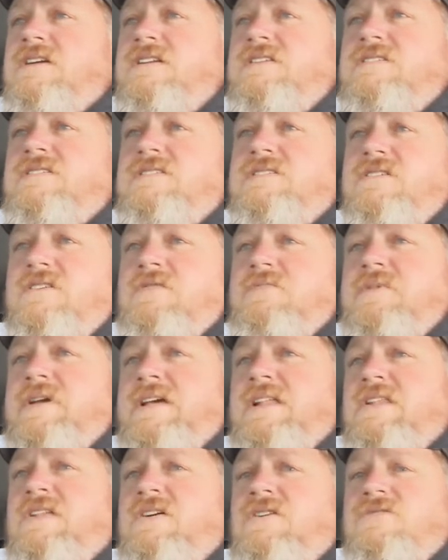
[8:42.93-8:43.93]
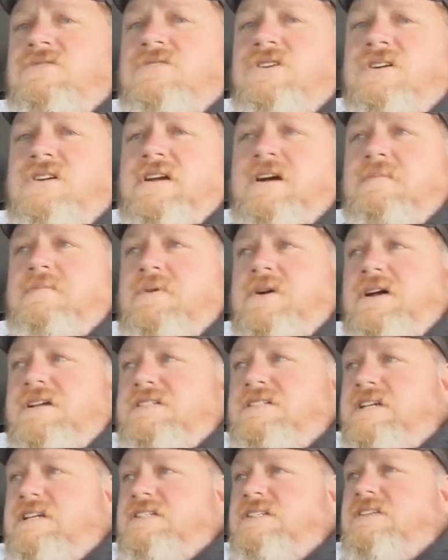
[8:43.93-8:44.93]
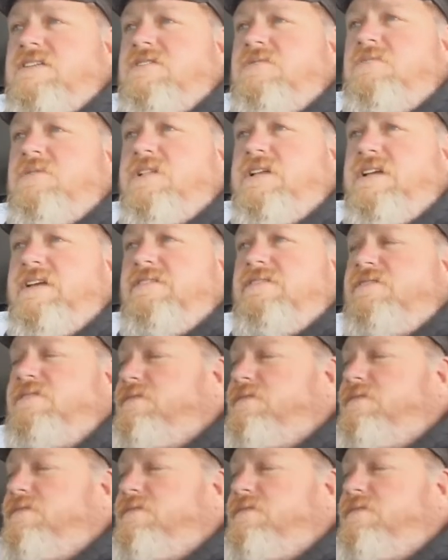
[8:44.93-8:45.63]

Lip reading: it's going to be a long drawn out process, I do believe.